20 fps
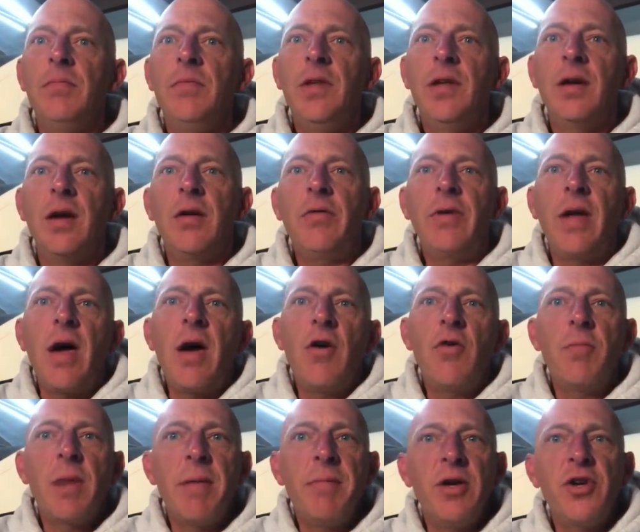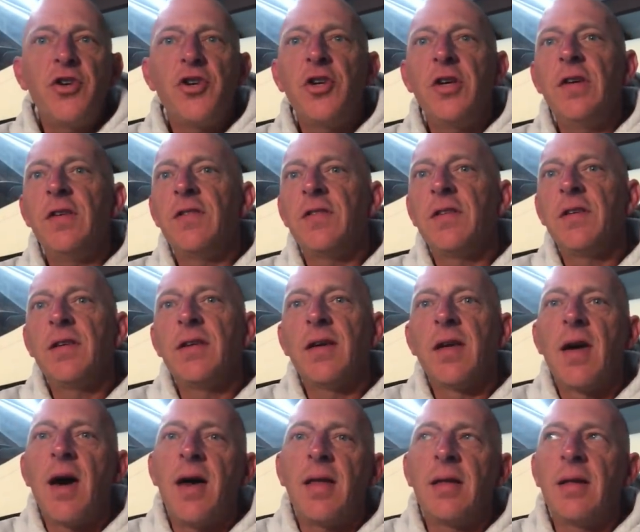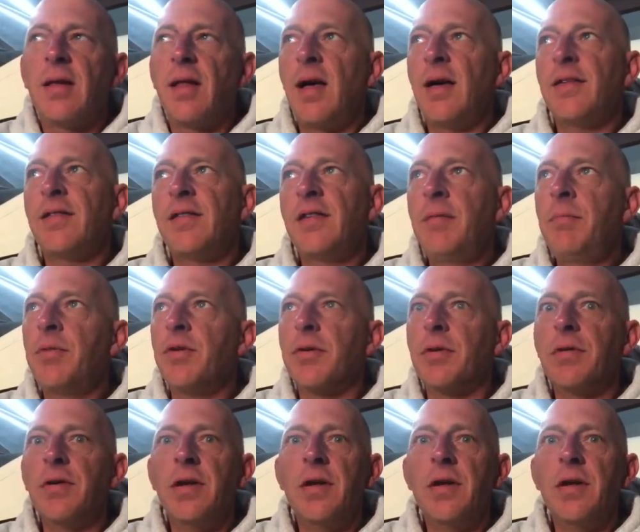you know, now my mission has gotten a lot simpler.